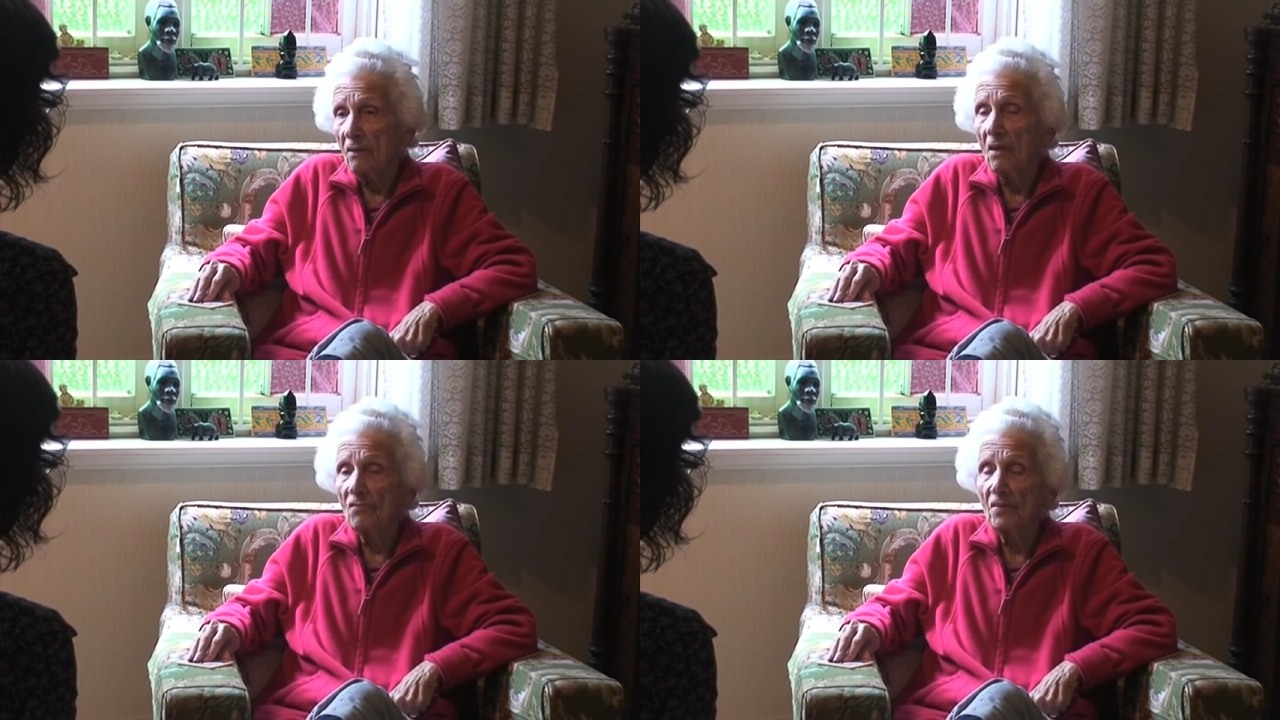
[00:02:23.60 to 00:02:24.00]

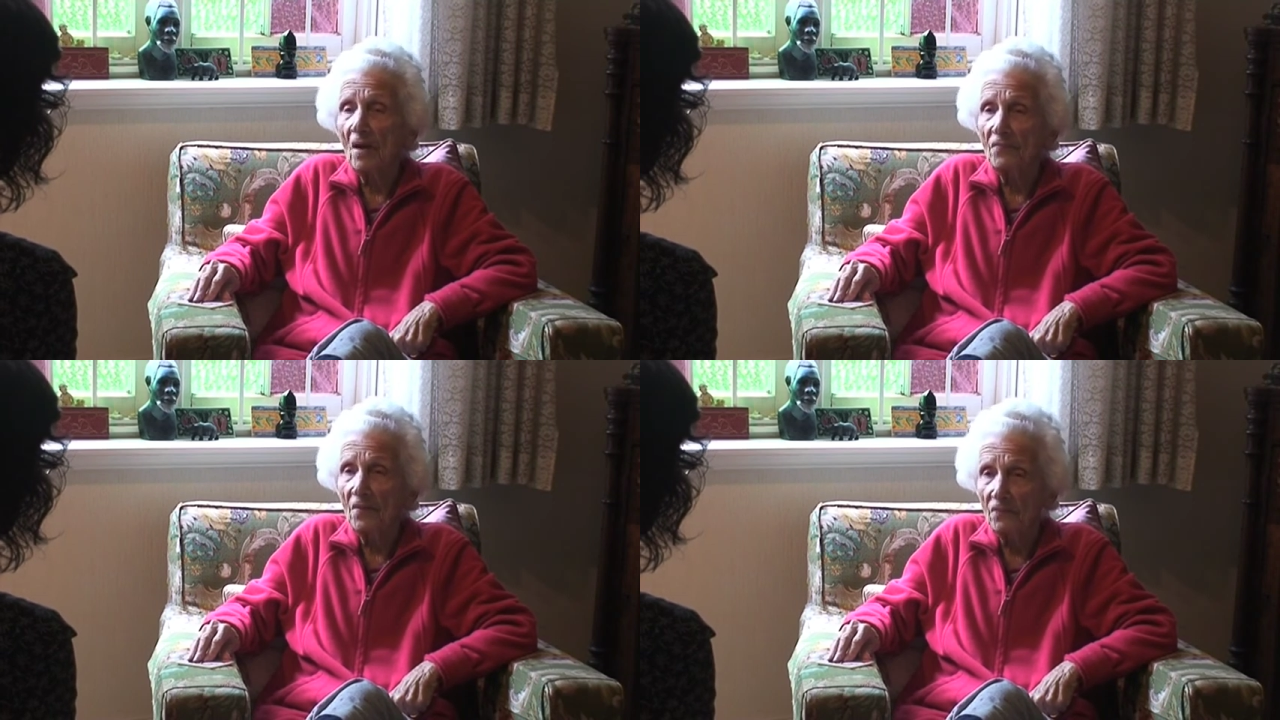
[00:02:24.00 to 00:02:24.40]
Yes, and
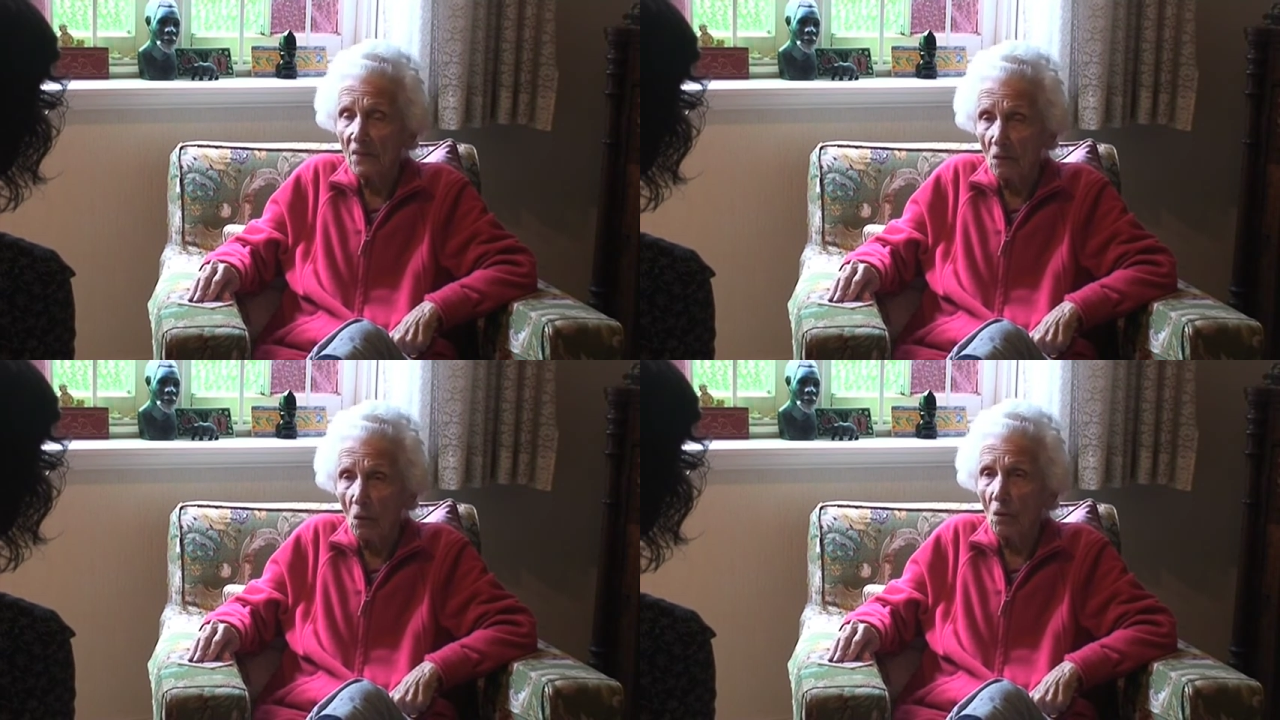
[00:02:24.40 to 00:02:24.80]
I think
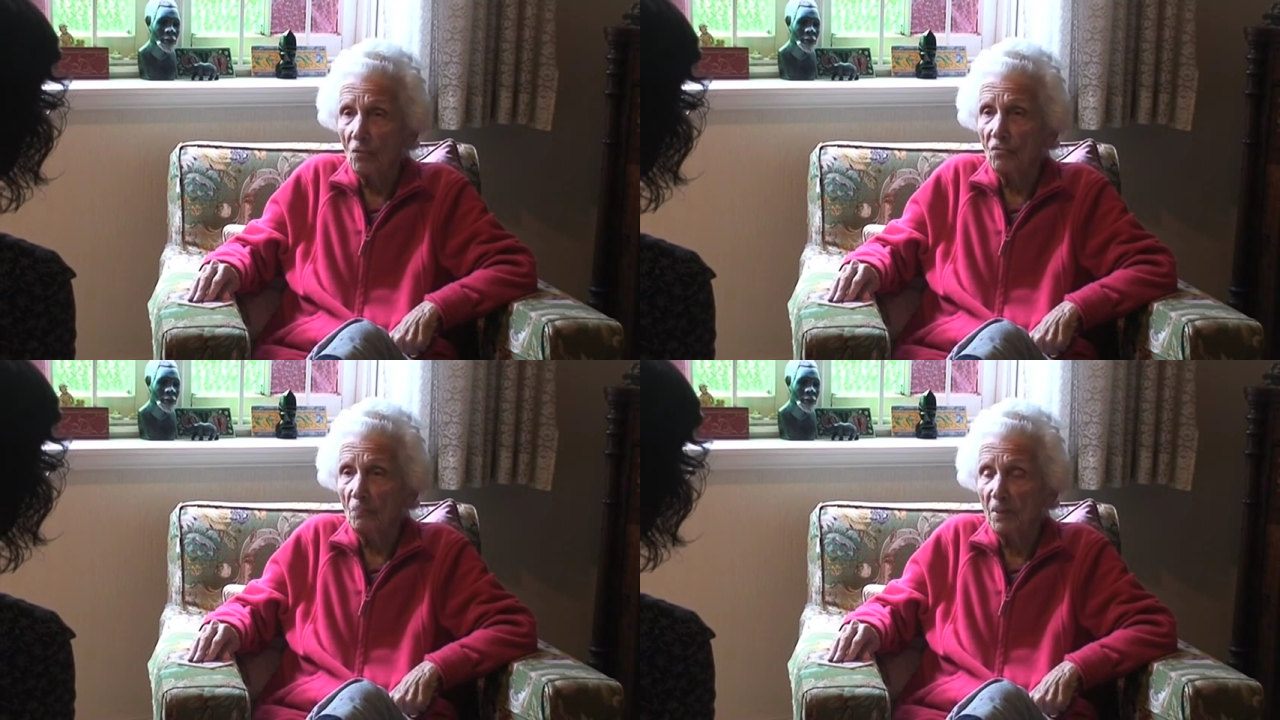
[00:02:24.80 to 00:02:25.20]
the law
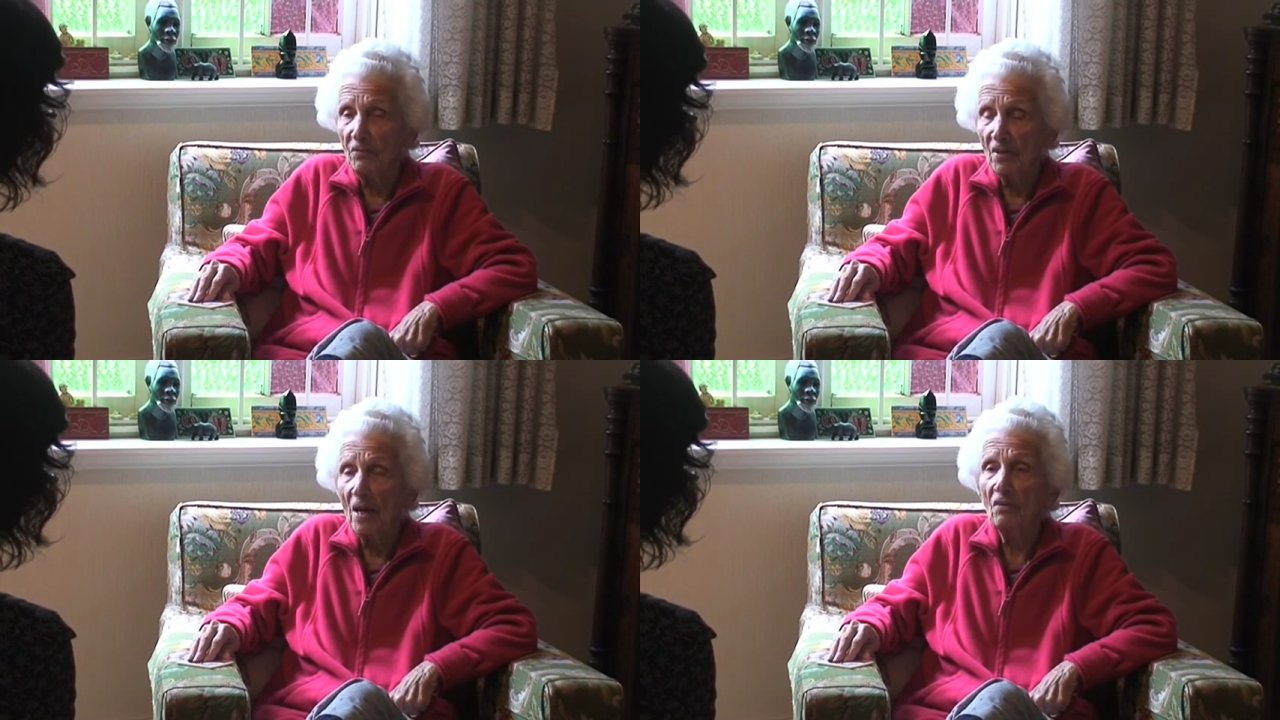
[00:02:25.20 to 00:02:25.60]
should be
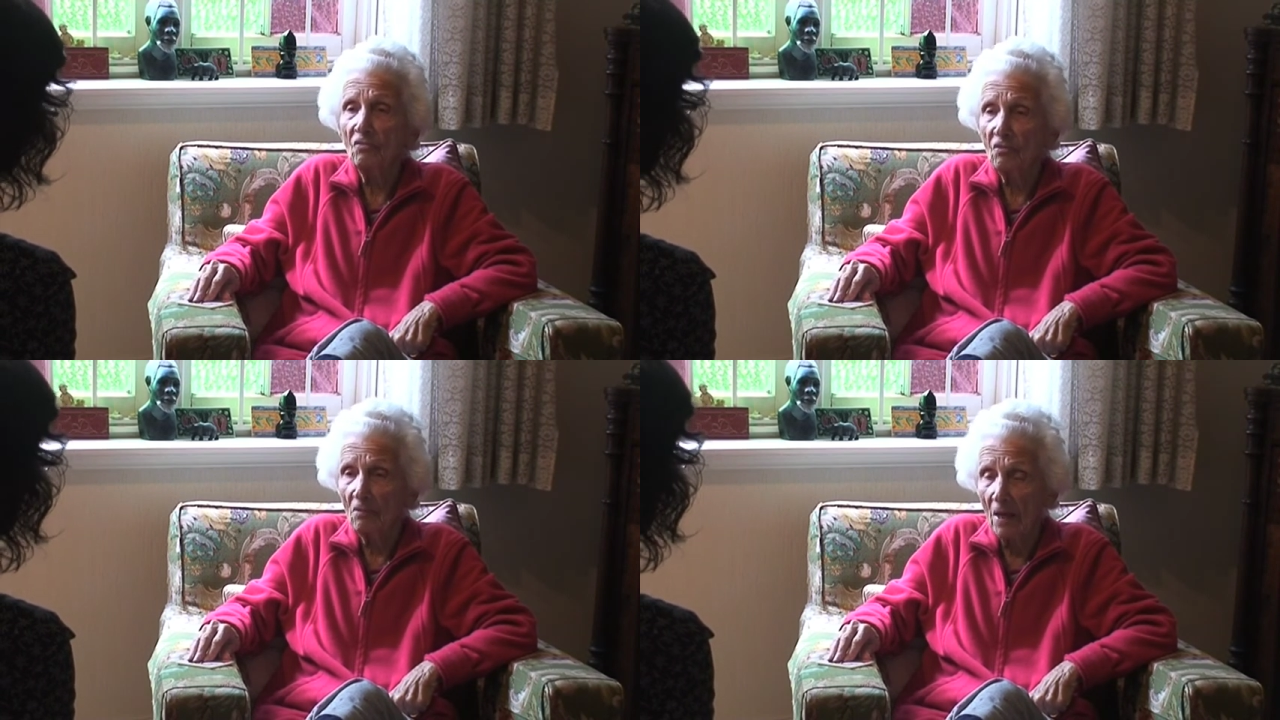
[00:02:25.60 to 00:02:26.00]

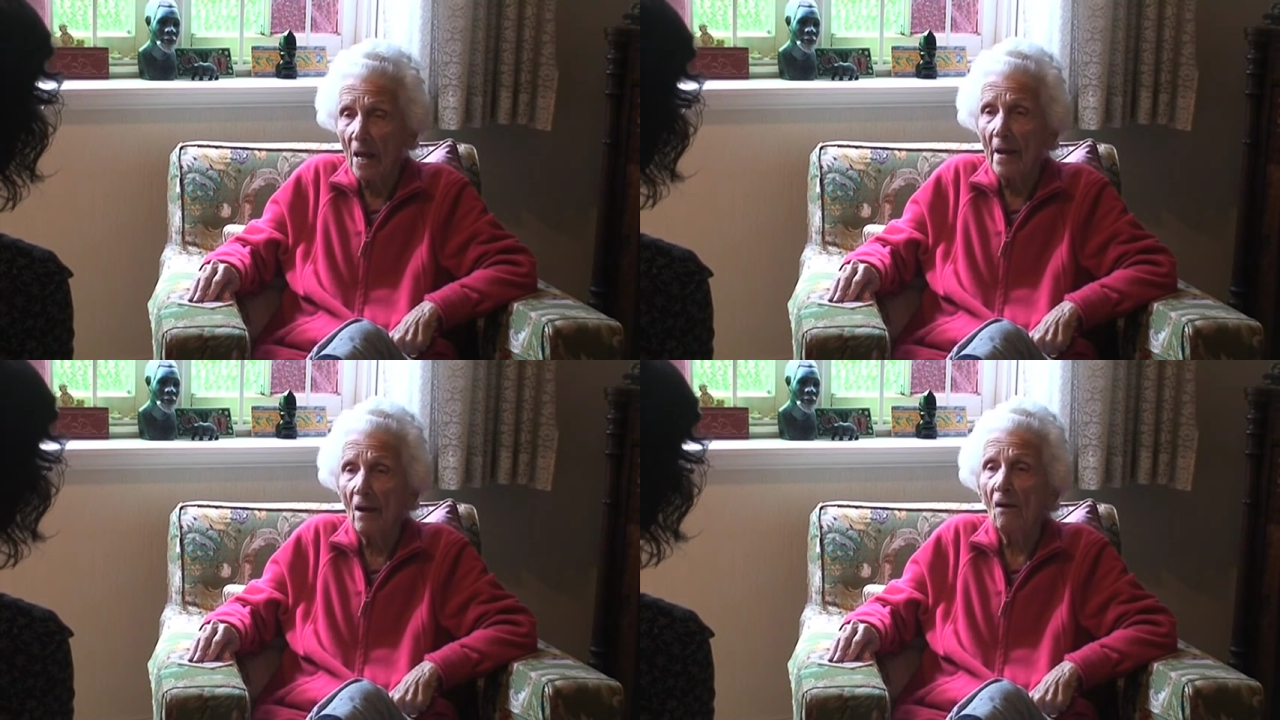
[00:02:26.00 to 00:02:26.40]
changed to
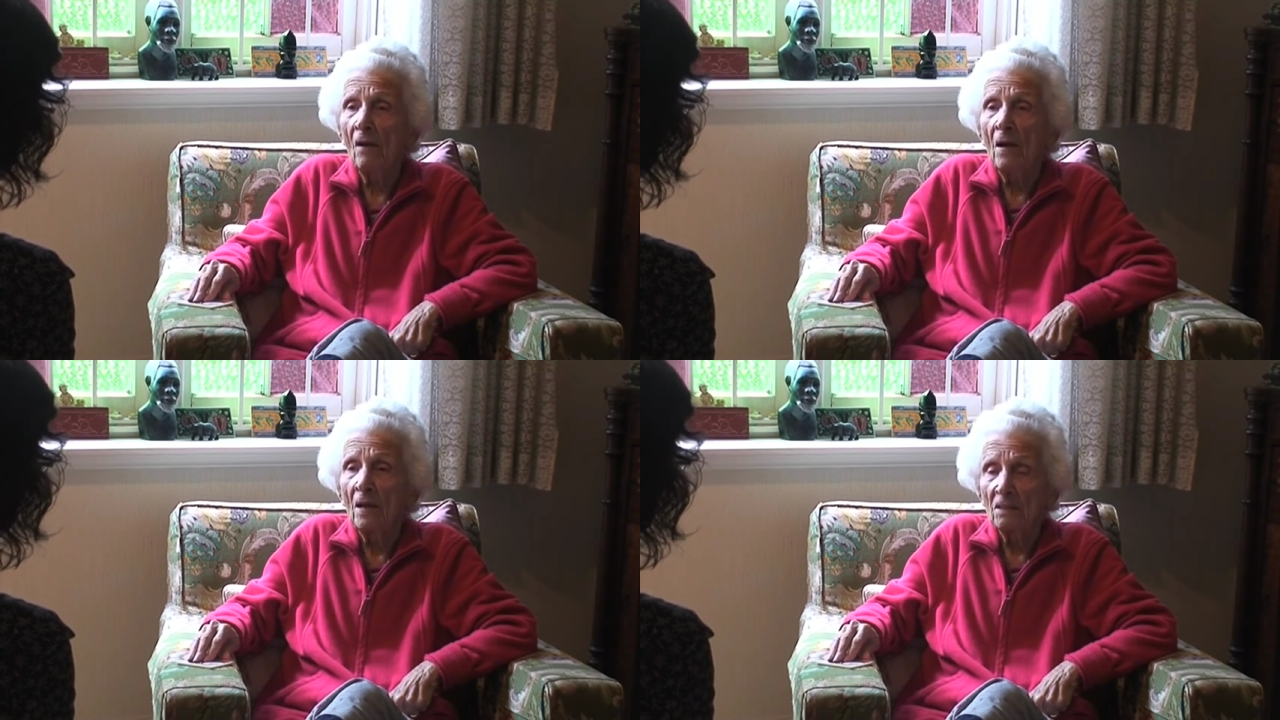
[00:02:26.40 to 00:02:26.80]
allow
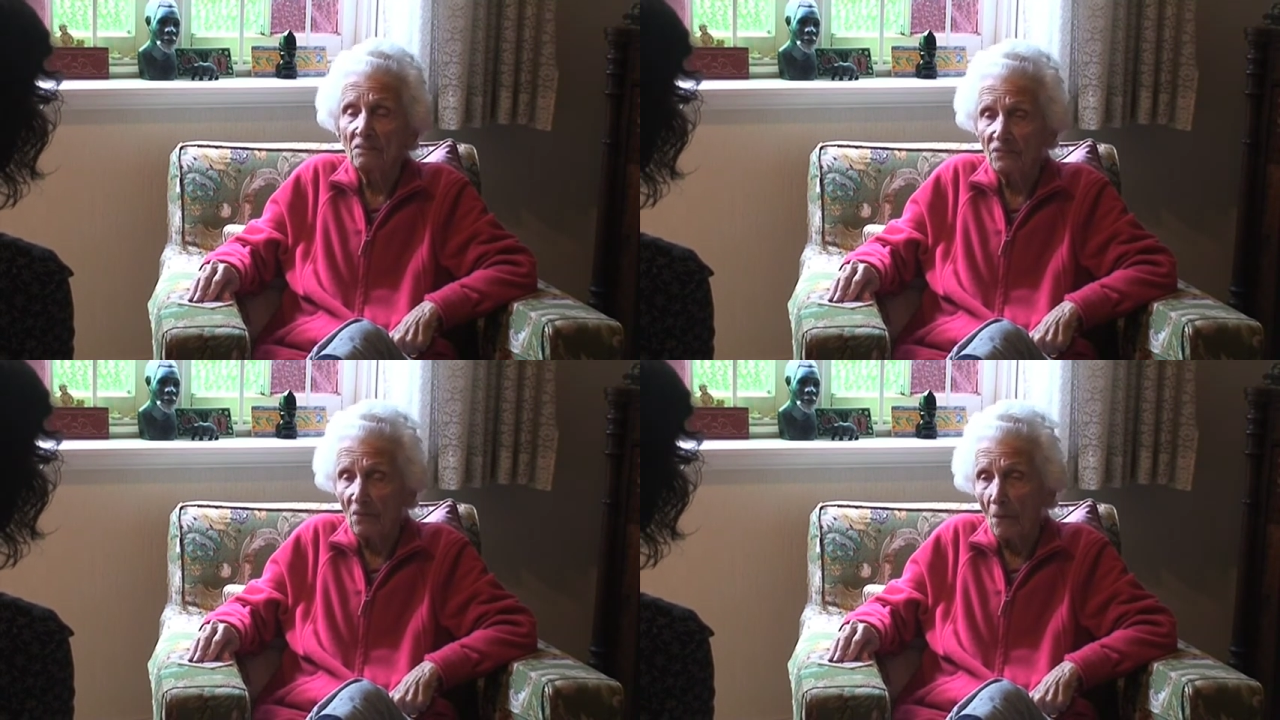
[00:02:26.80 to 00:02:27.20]

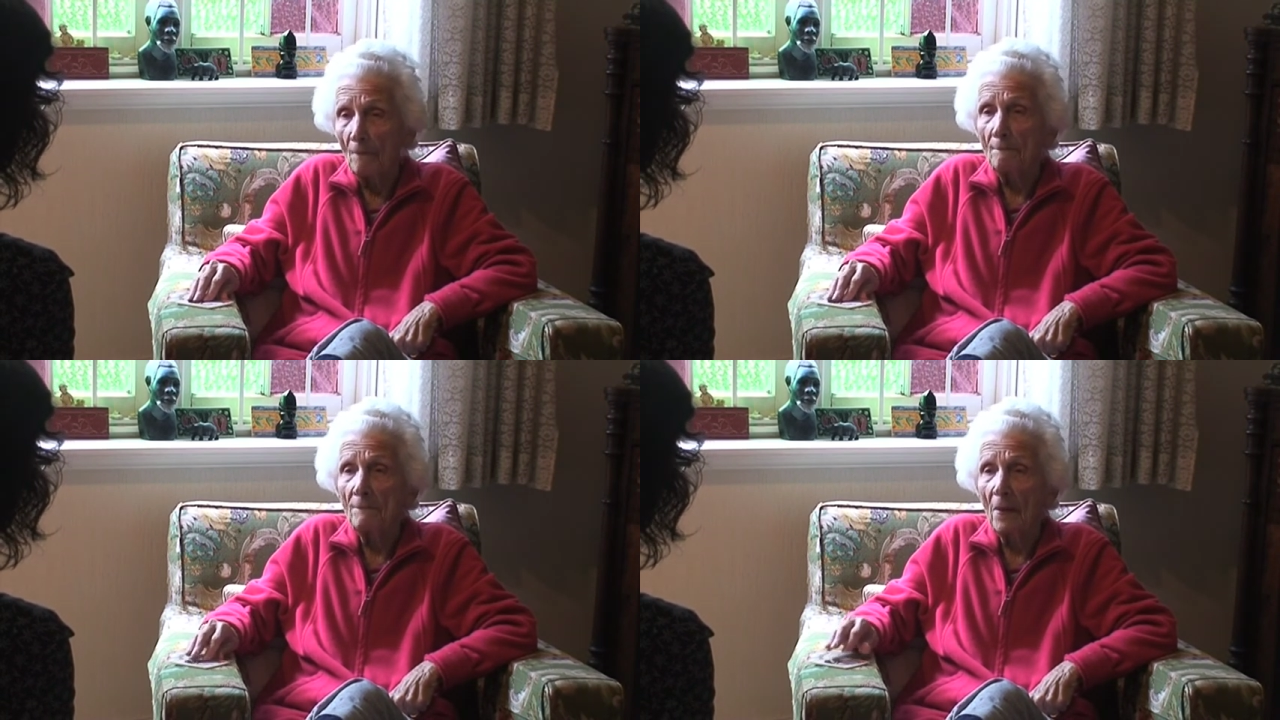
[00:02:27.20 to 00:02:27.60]
for